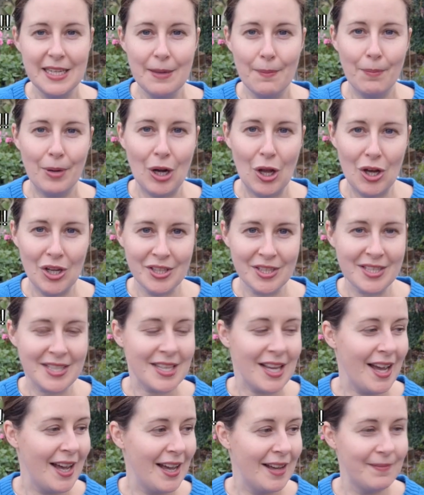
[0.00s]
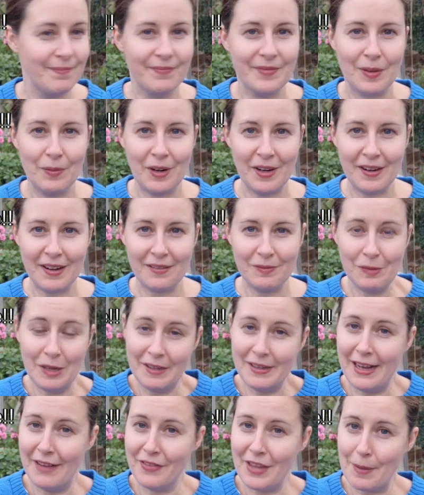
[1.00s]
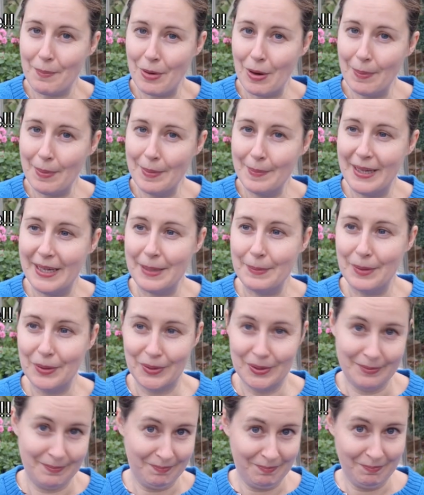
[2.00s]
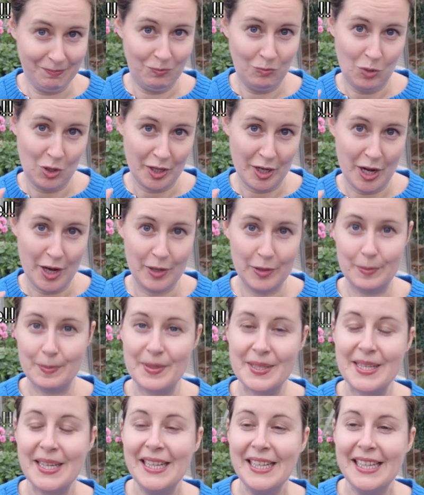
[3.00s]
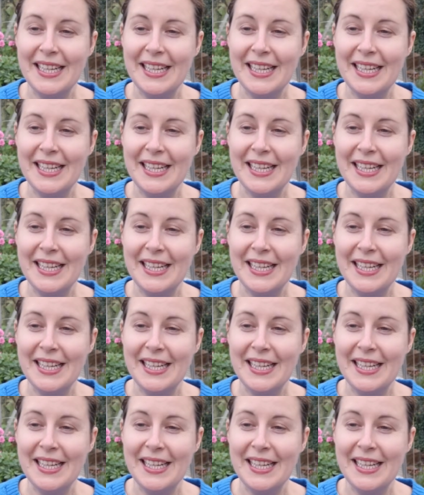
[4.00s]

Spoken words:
plot won't have that problem anymore, one hopes.